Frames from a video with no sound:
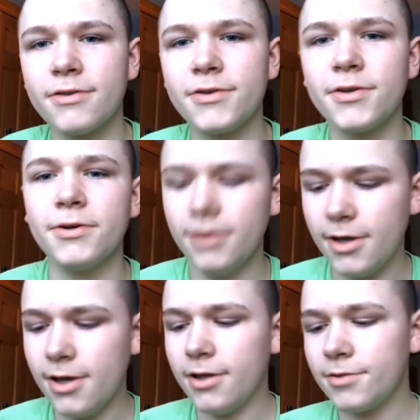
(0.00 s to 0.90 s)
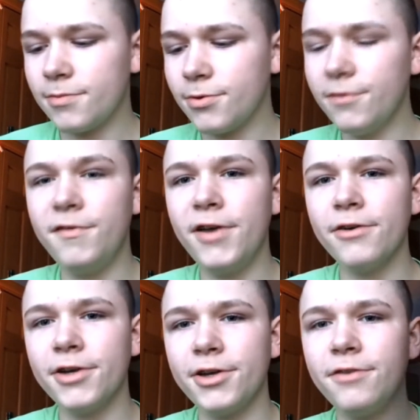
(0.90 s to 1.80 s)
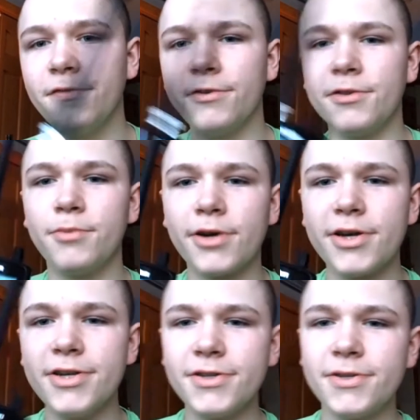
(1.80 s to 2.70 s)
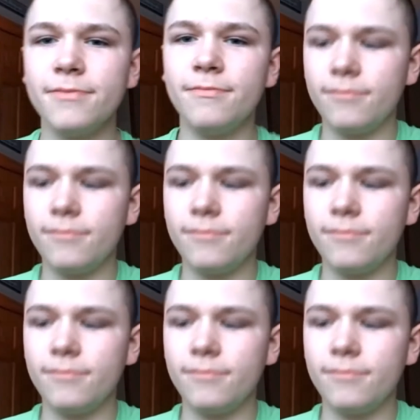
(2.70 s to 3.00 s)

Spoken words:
So it's proved very good for the price.